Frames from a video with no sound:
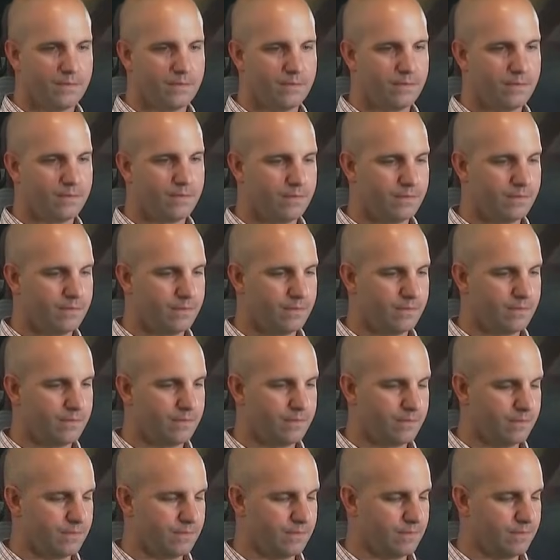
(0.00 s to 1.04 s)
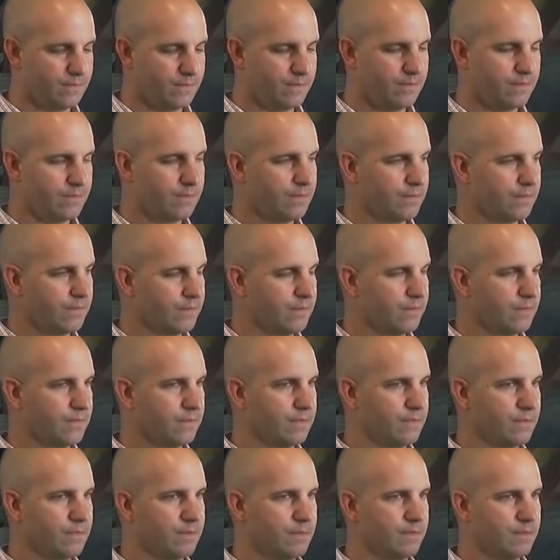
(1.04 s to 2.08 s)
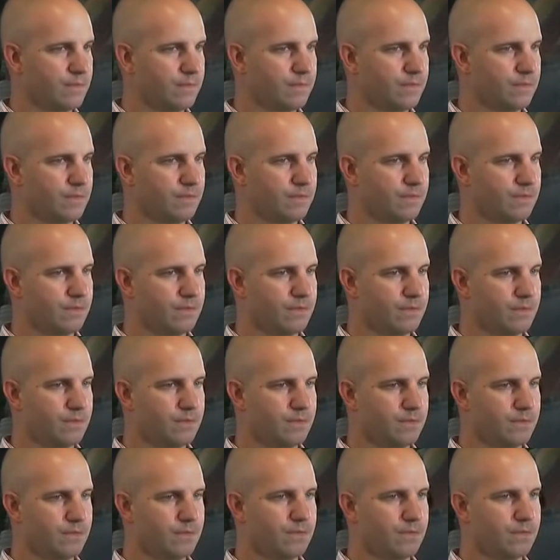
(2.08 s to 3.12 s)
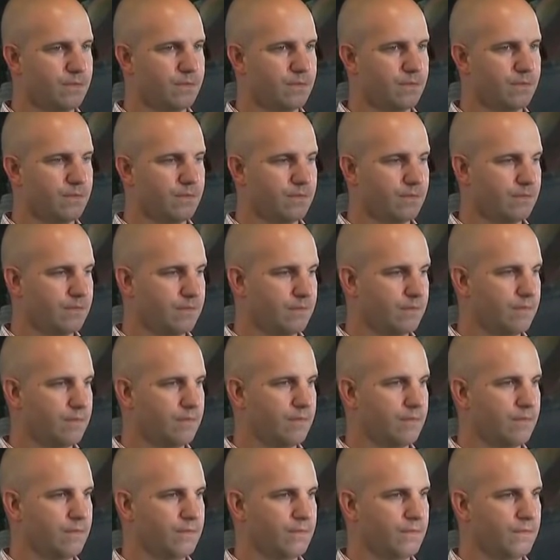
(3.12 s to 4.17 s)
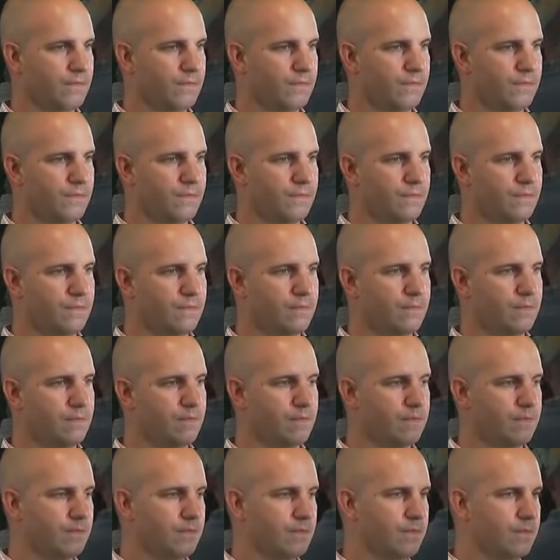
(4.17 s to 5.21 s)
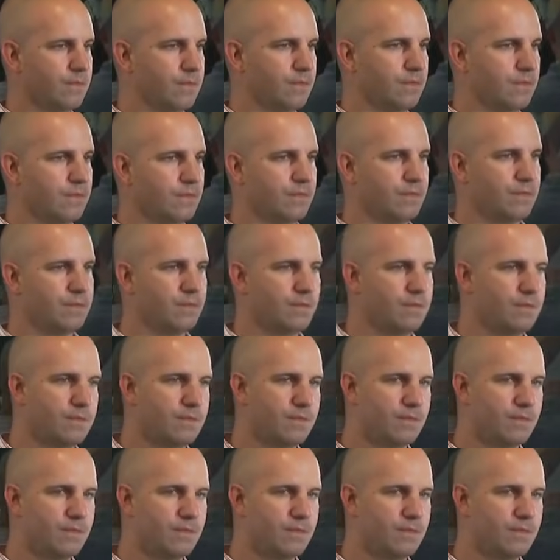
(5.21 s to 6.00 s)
[no speech]